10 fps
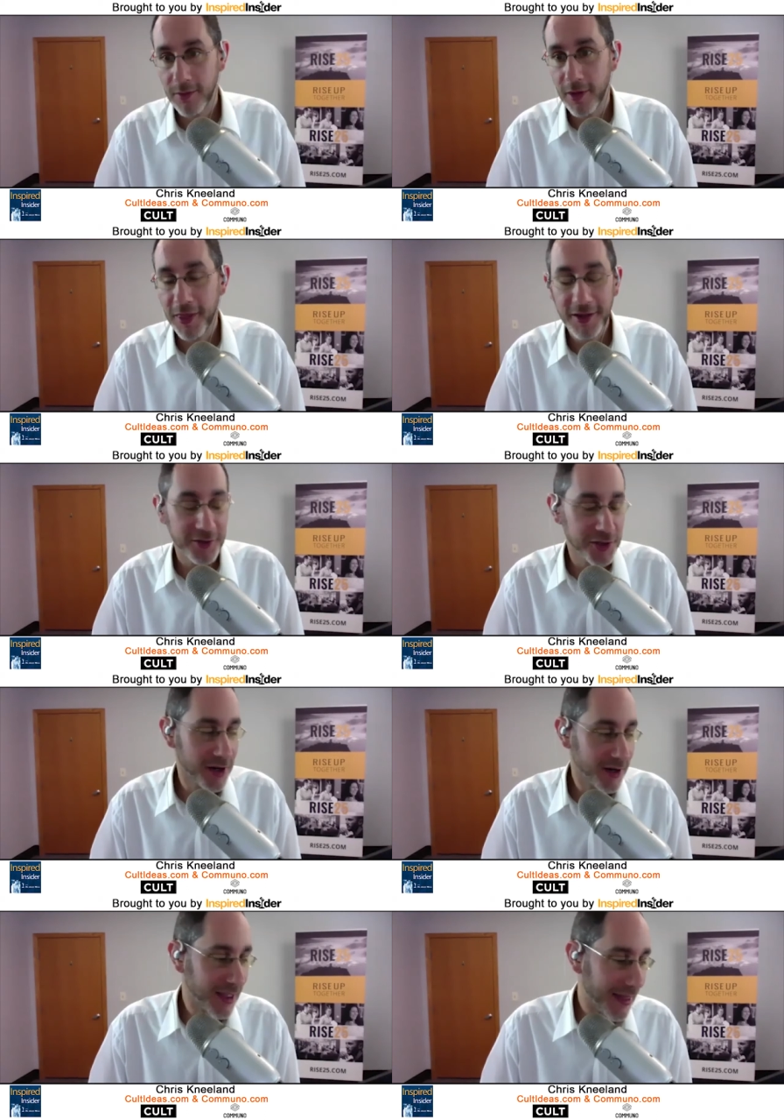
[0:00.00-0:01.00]
Well, thanks for
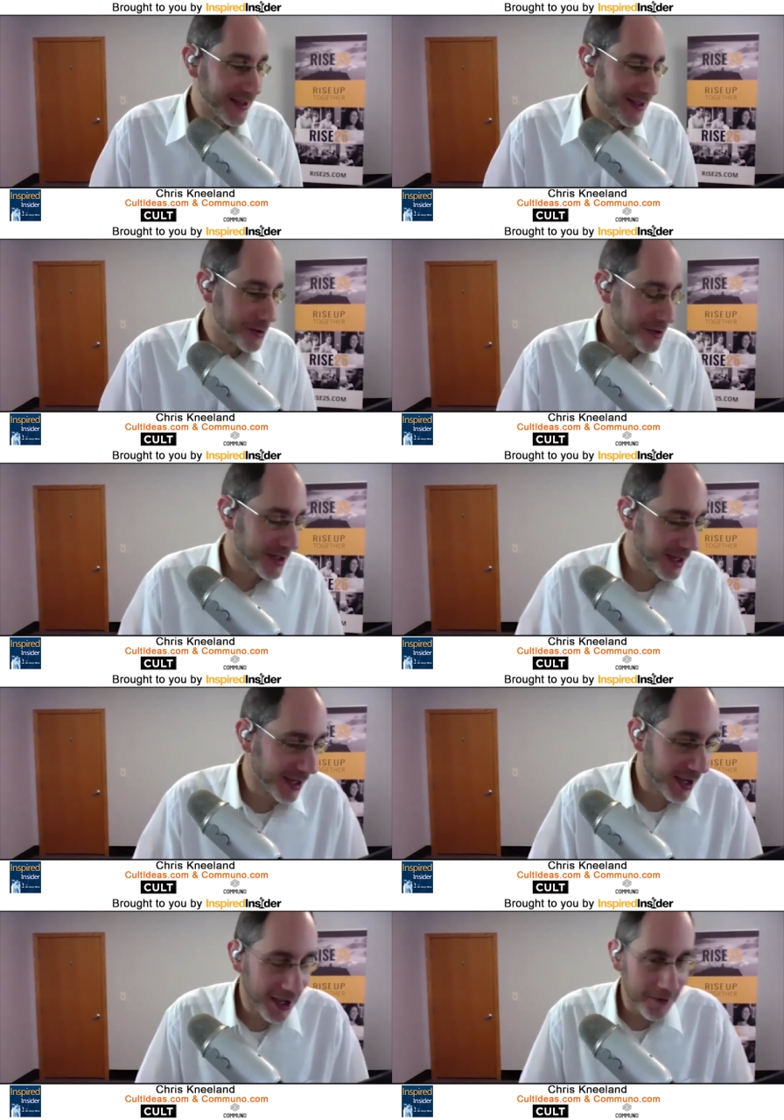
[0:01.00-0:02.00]
sharing that. That's
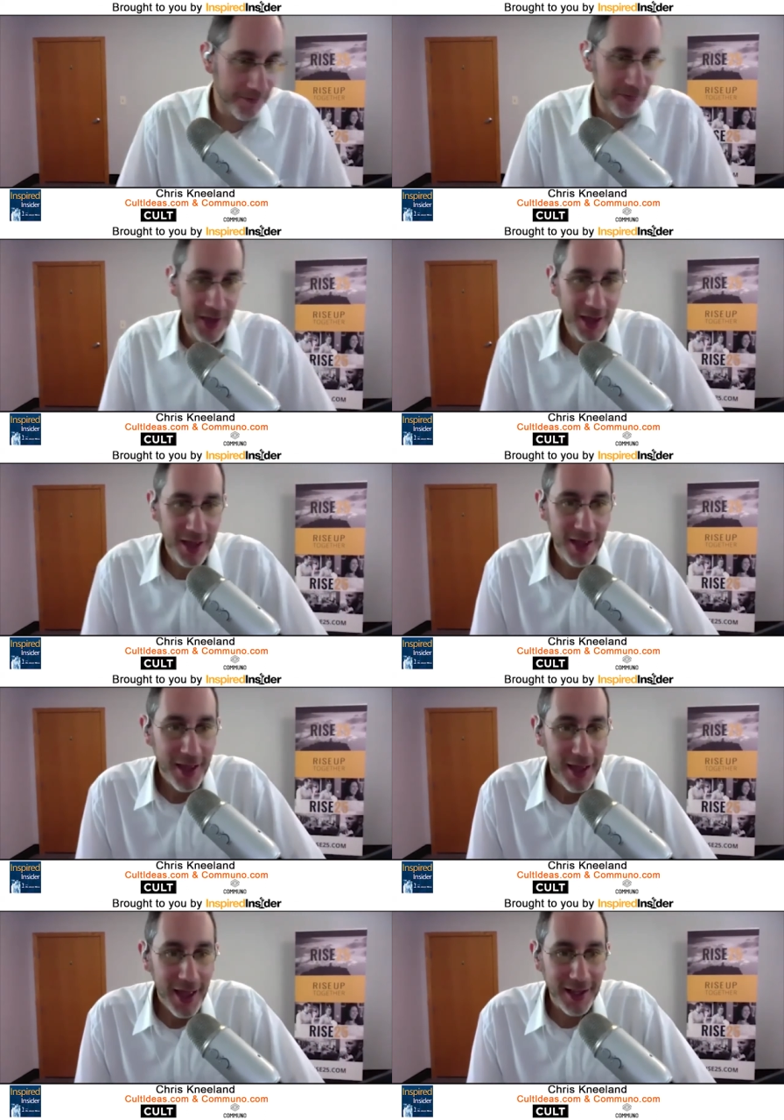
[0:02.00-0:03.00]
interesting.
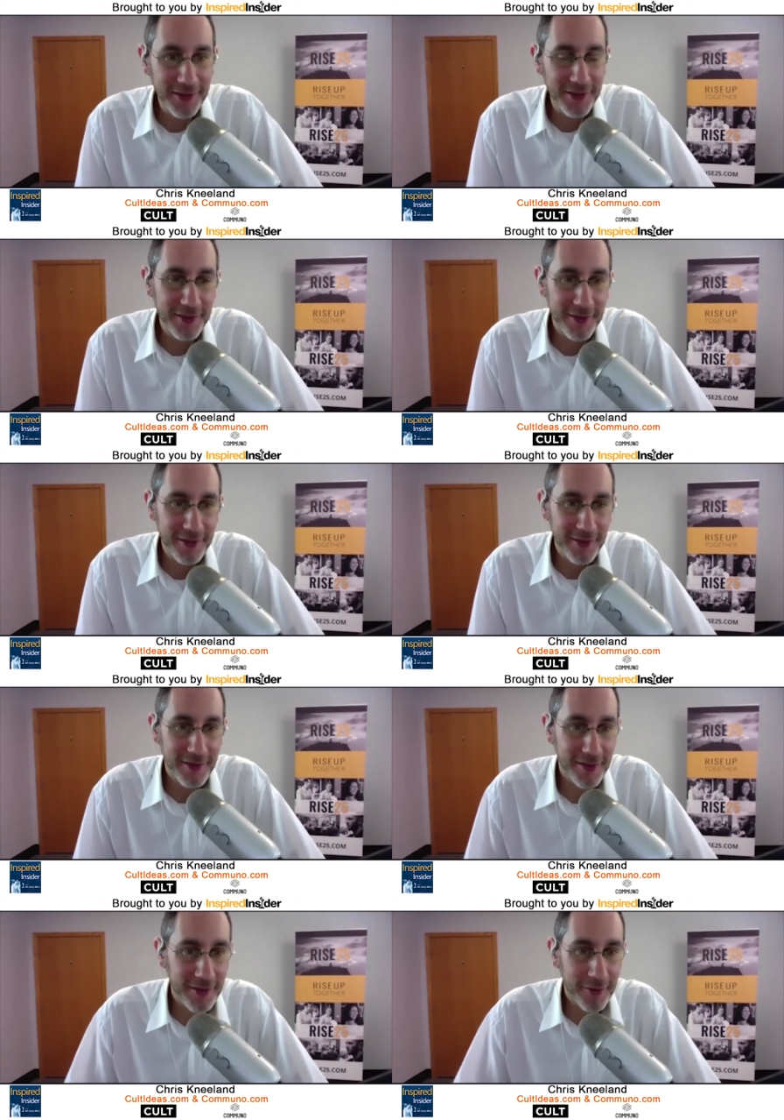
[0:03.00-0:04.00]
It's
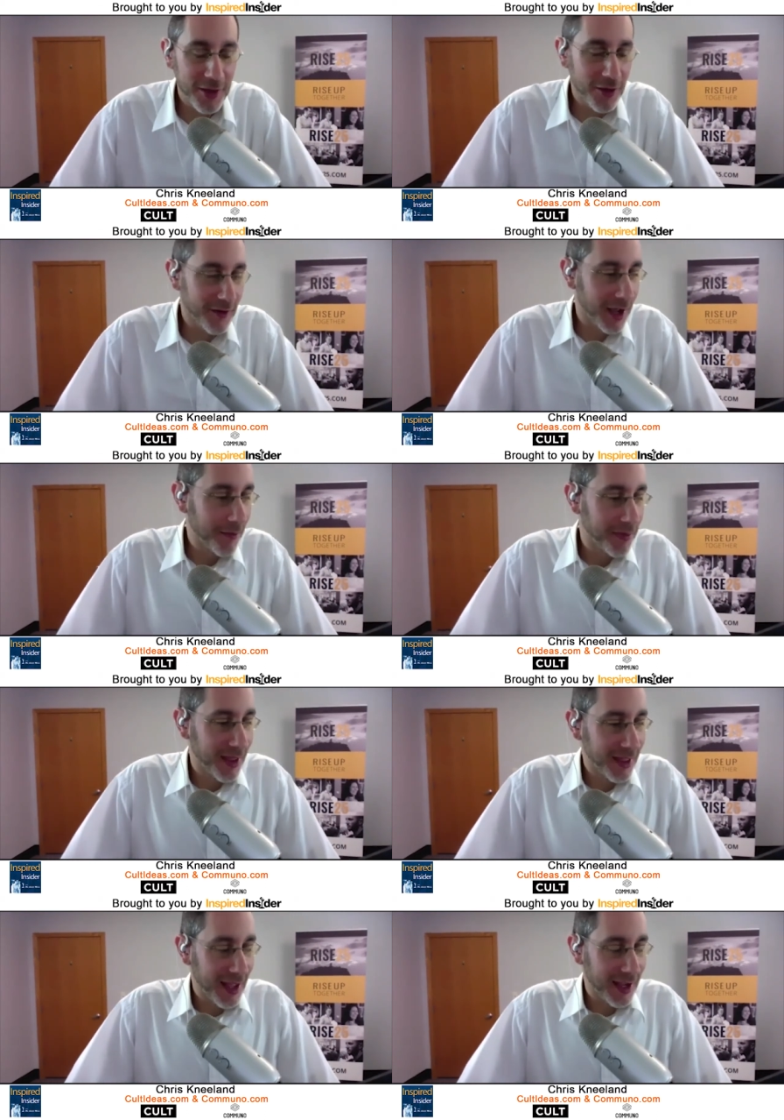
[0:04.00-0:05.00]
when you have a company
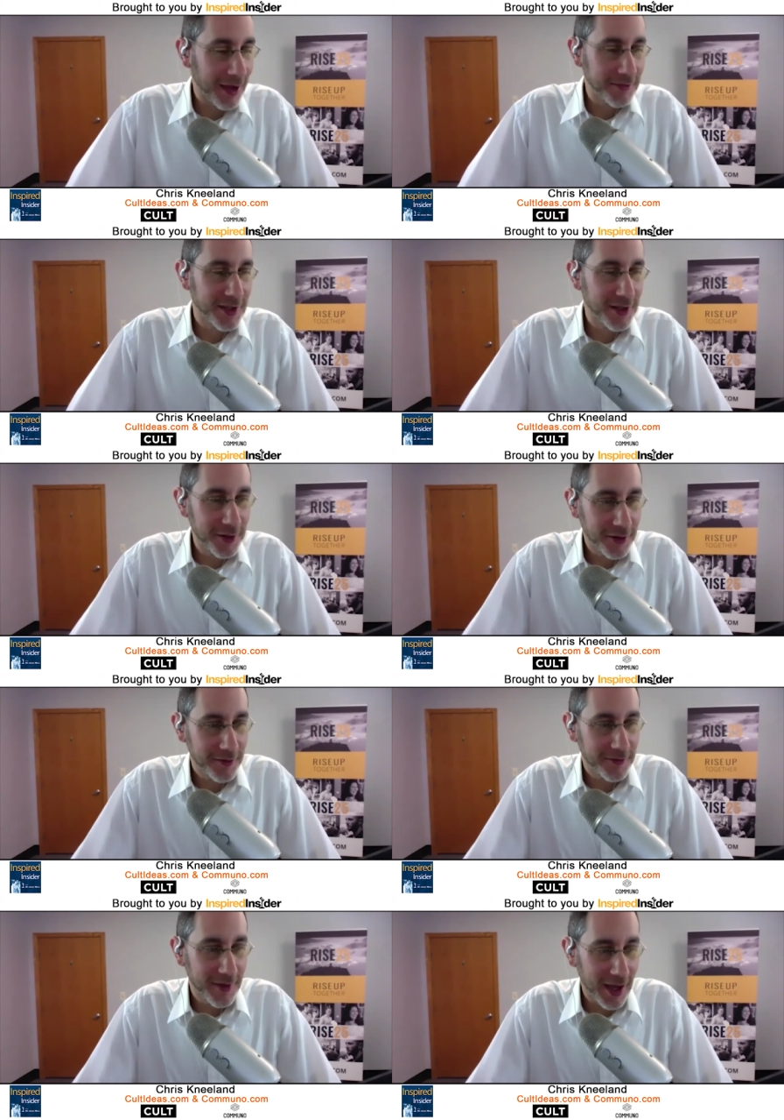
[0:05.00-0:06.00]
like that come to
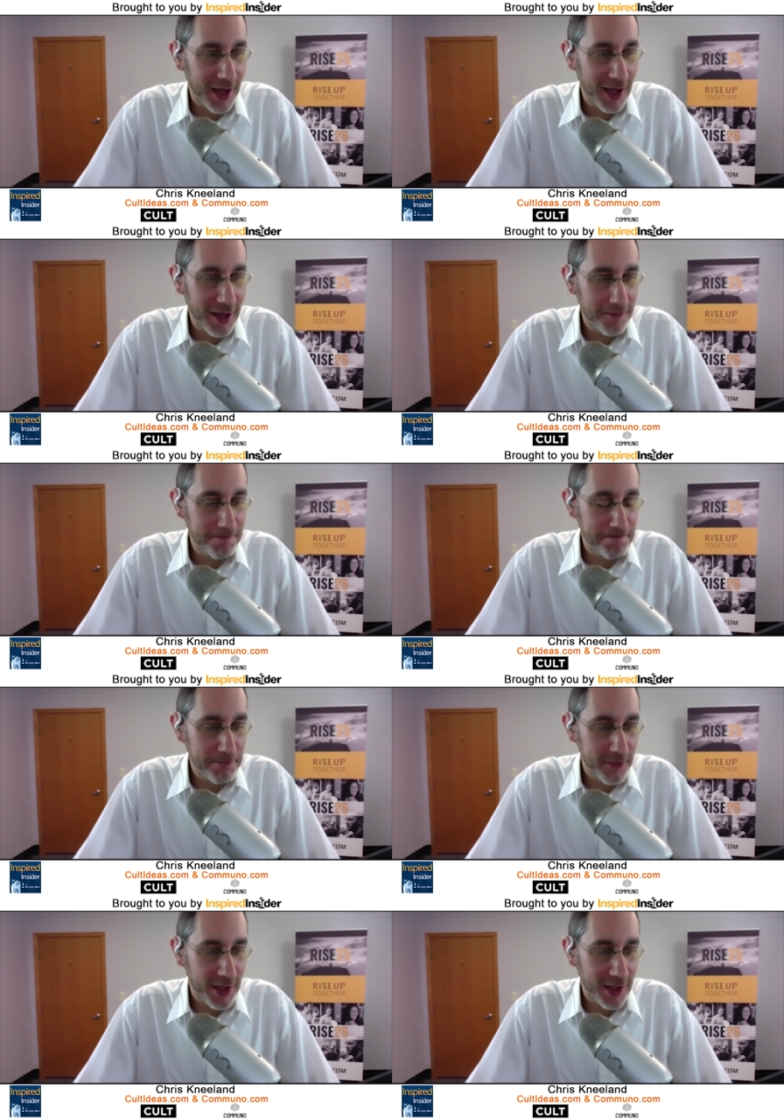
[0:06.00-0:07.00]
you,
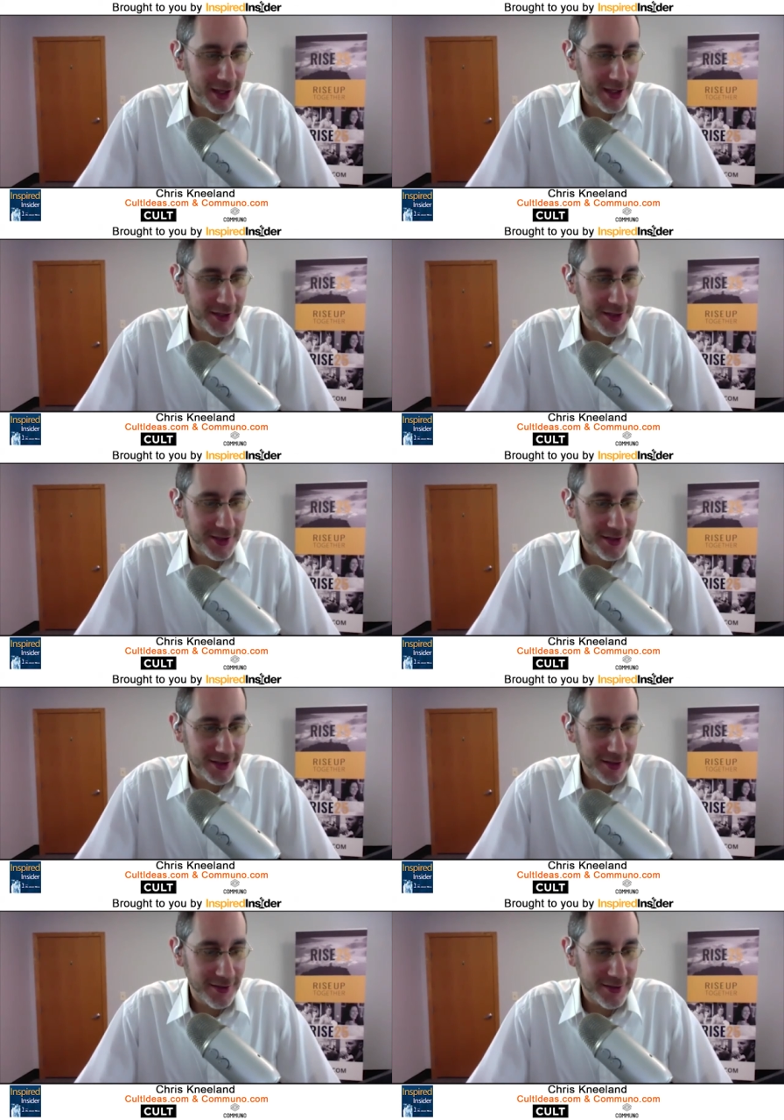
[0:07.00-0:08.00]
it's,
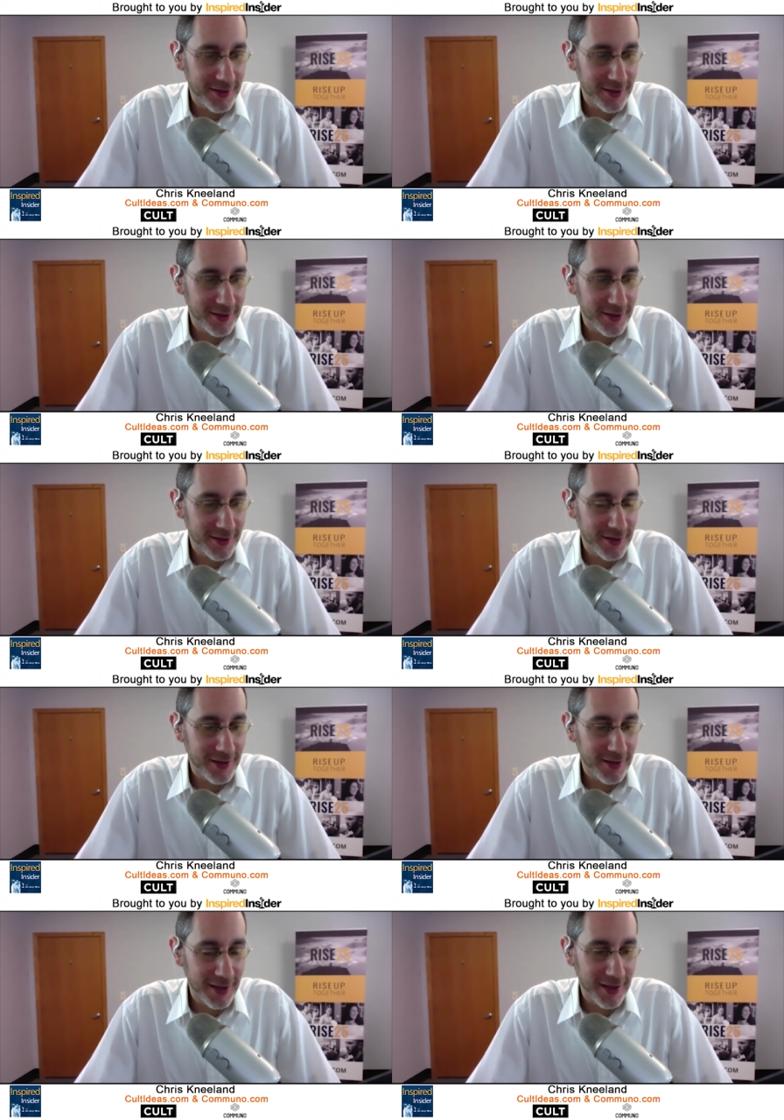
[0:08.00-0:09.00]

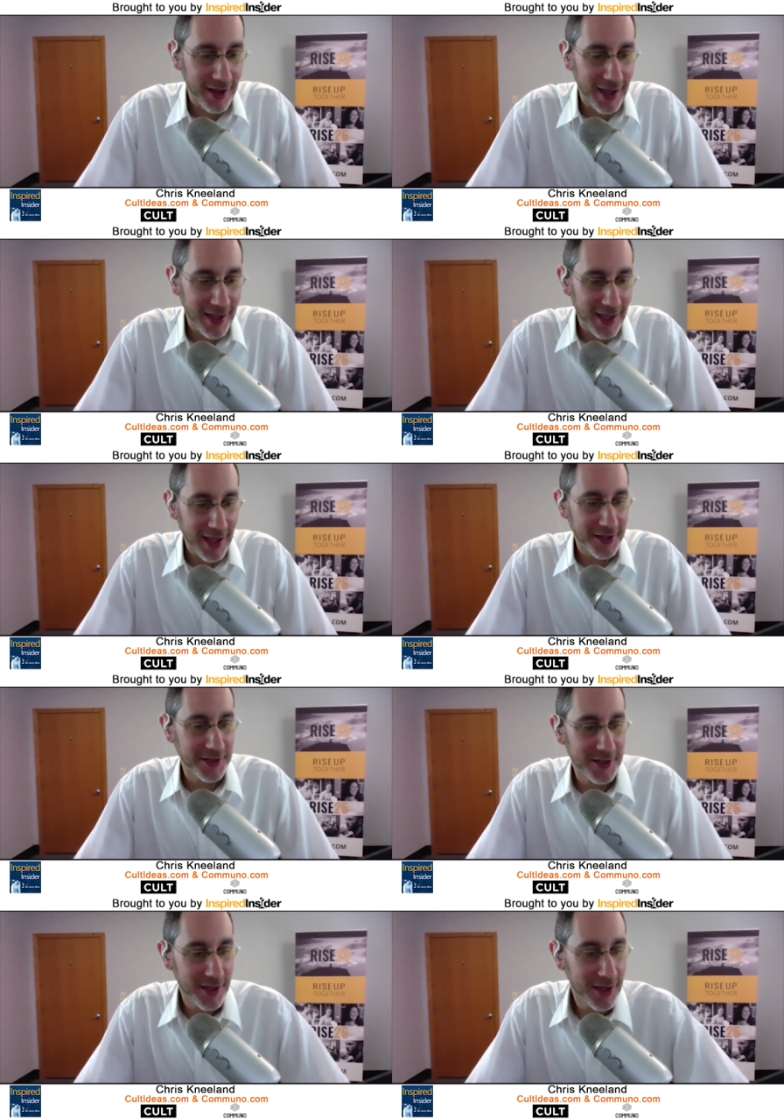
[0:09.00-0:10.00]
I guess,